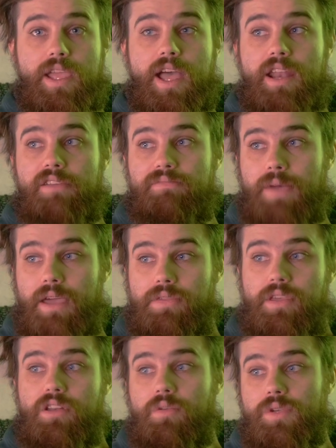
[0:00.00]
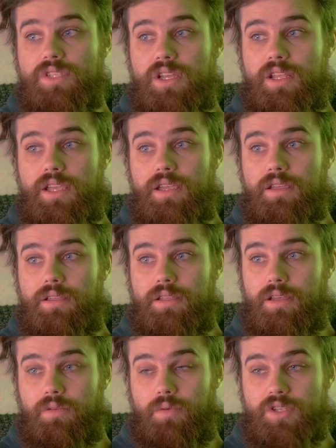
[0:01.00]
and if my theater was any
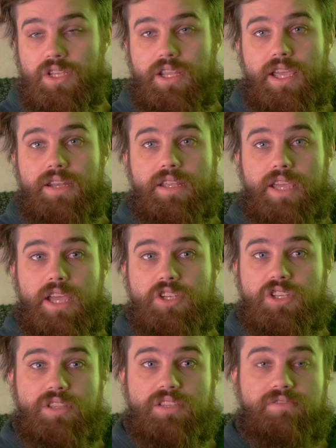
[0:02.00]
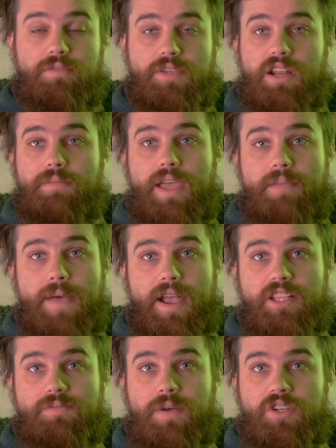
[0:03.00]
indication, this film's going to make back
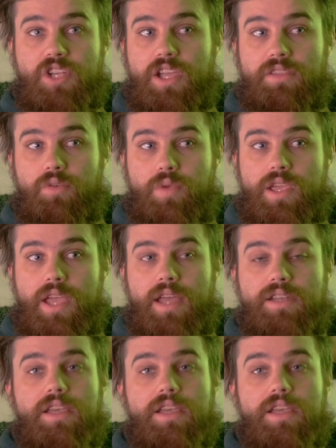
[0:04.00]
its budget in the weekend.